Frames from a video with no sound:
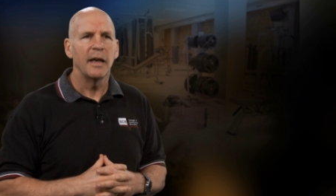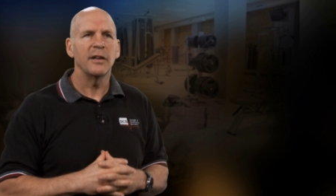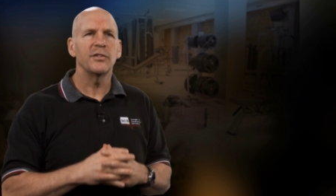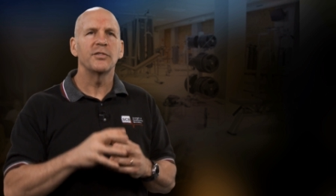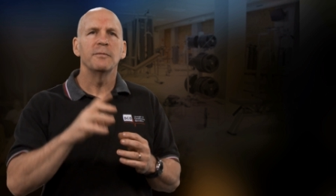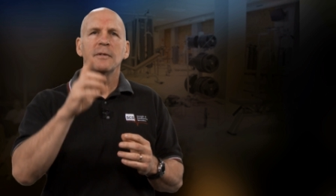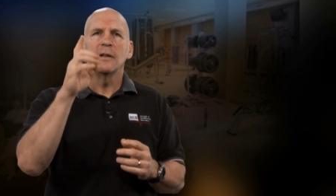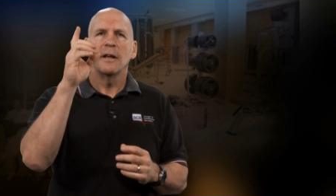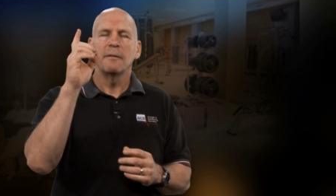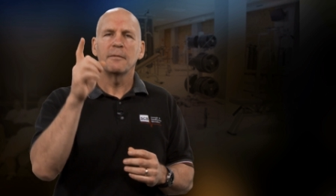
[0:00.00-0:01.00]
is
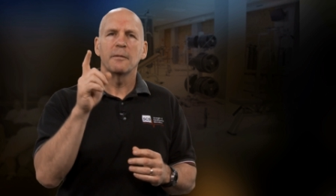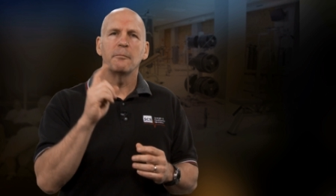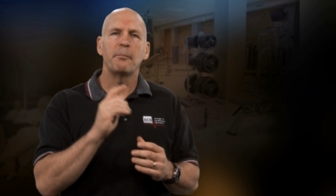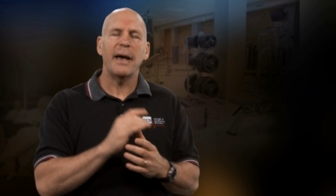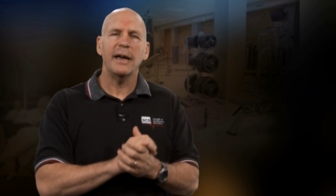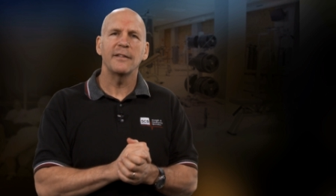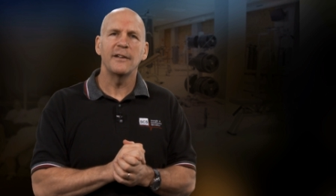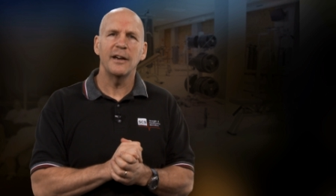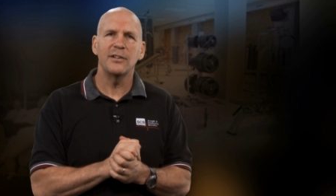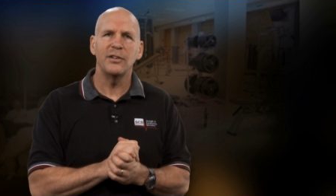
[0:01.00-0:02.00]
back in the
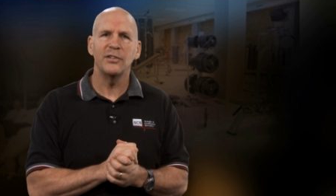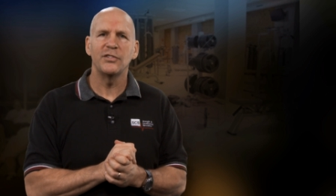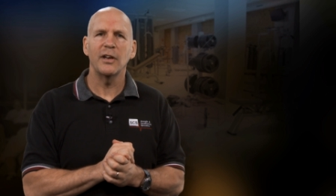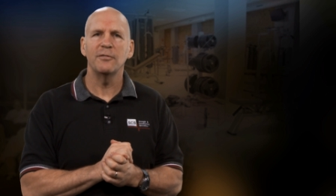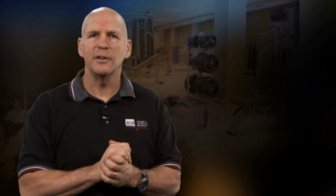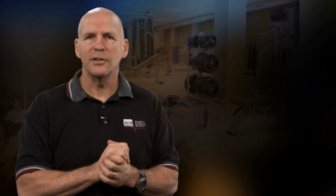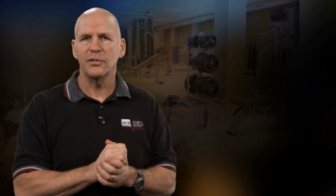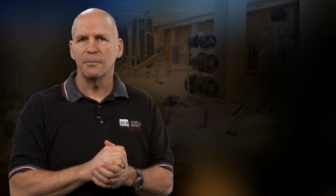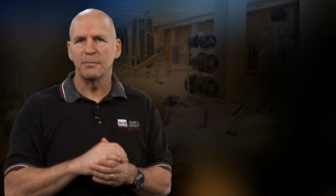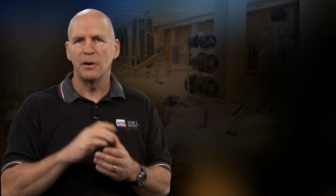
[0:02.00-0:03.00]
1970s,
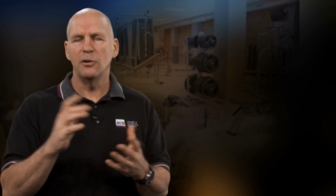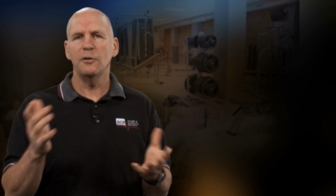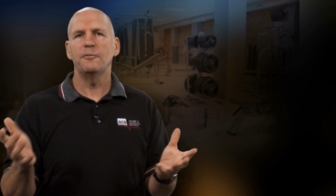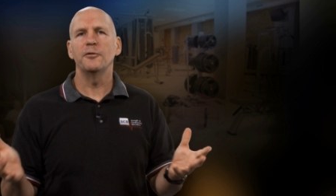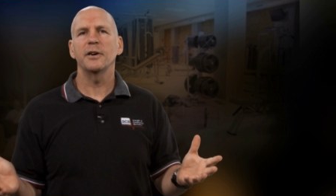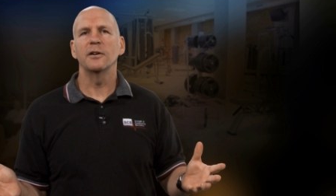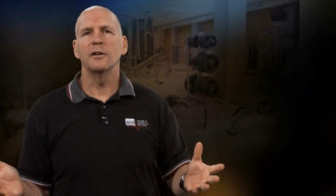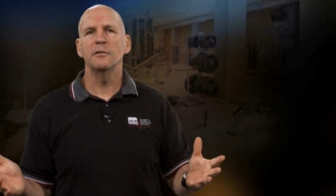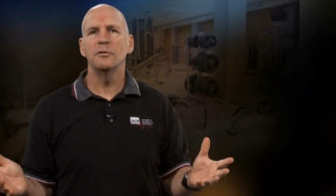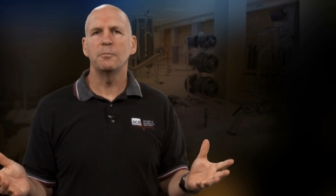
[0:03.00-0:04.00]
Lou
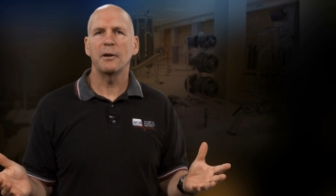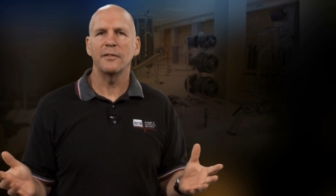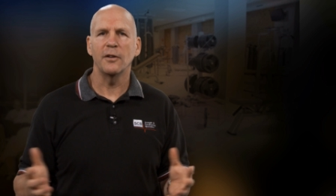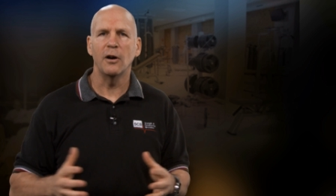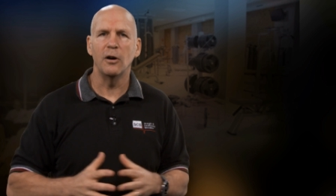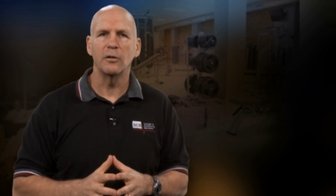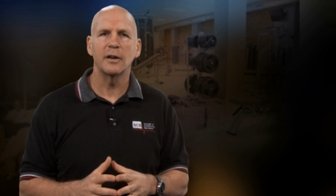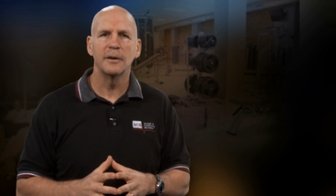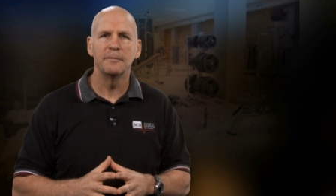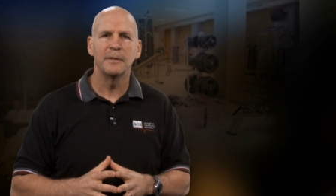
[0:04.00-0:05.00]
Ferrigno, who played the Hulk.
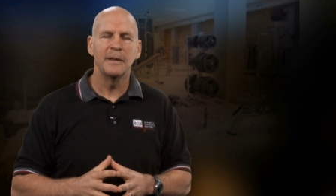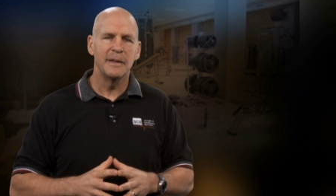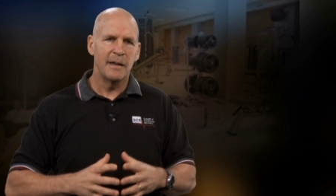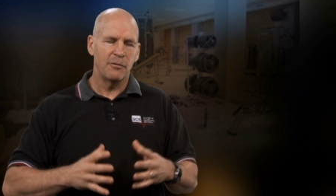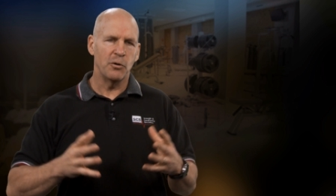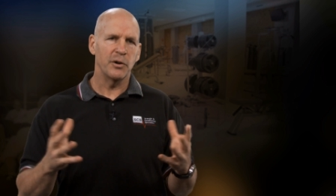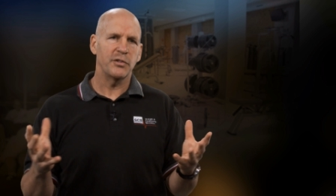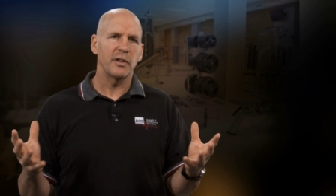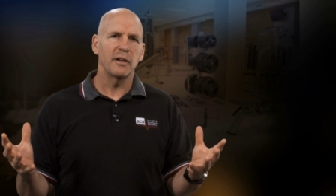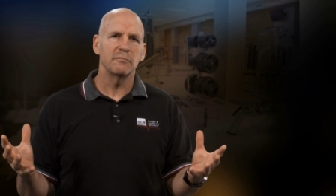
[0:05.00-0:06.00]
Of course,
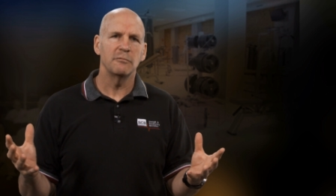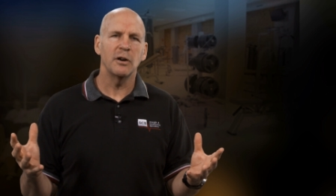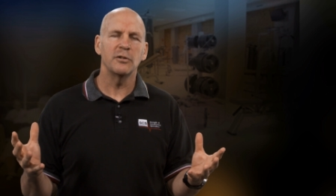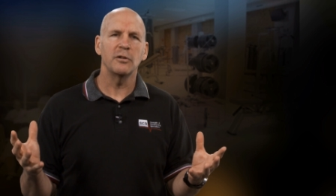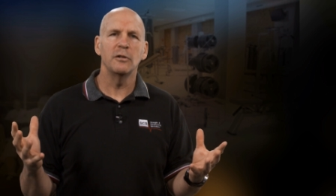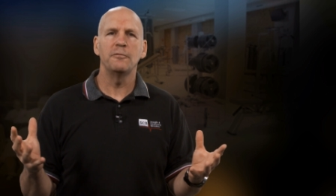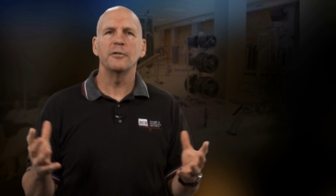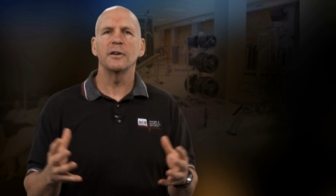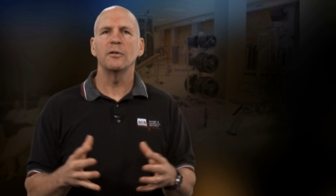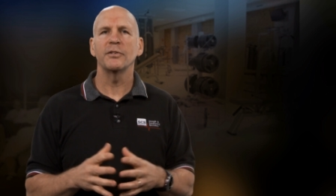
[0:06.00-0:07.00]
we all know Lou
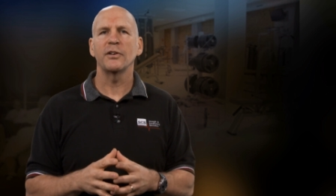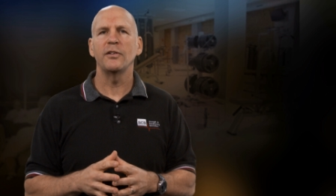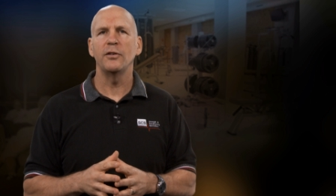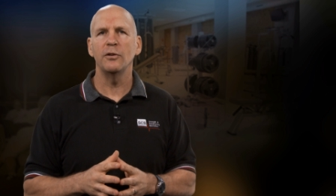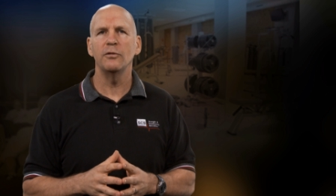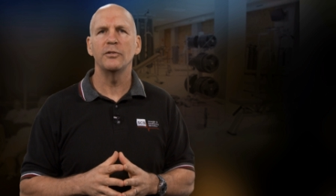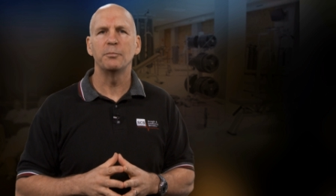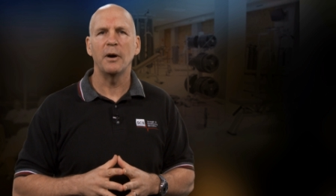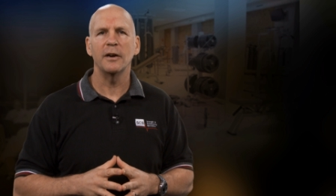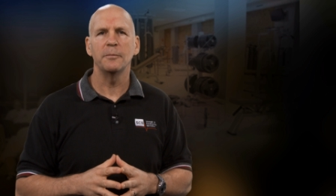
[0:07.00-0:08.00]
Ferrigno was a huge
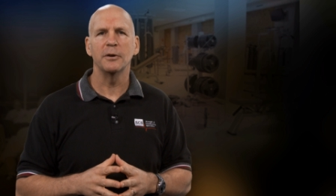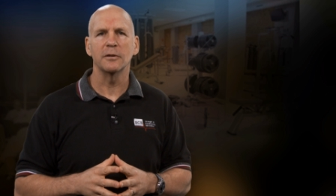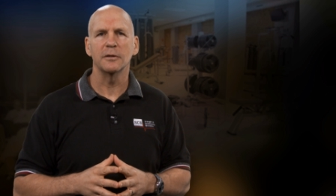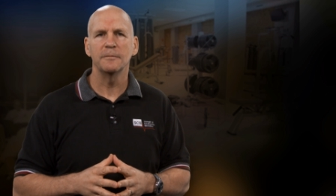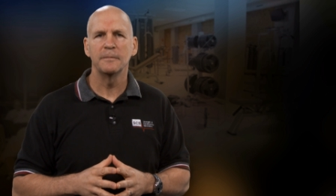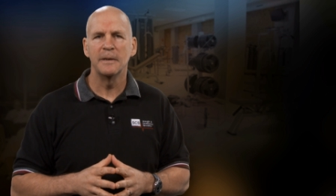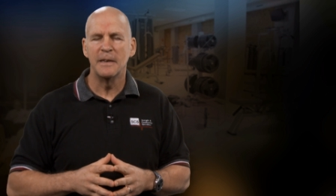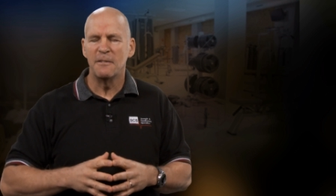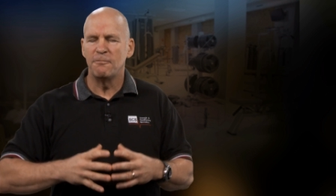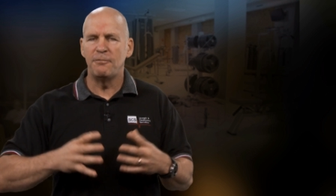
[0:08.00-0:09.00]
bodybuilder,
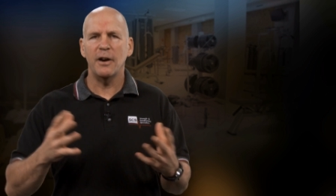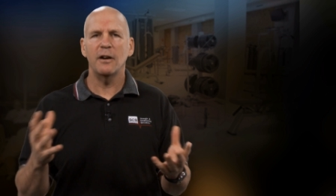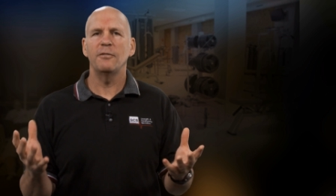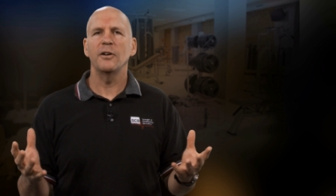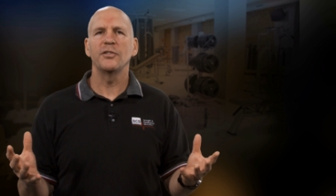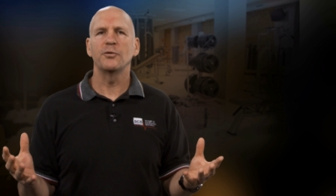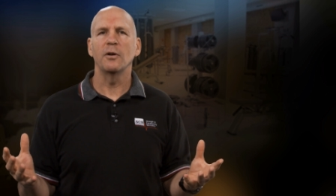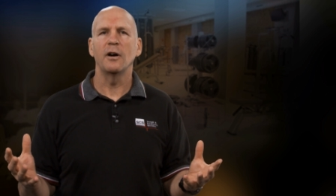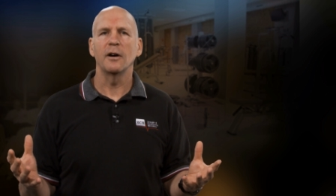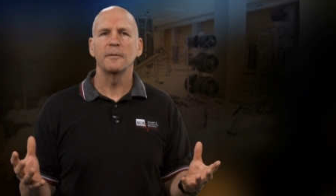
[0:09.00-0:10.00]
very, very strong.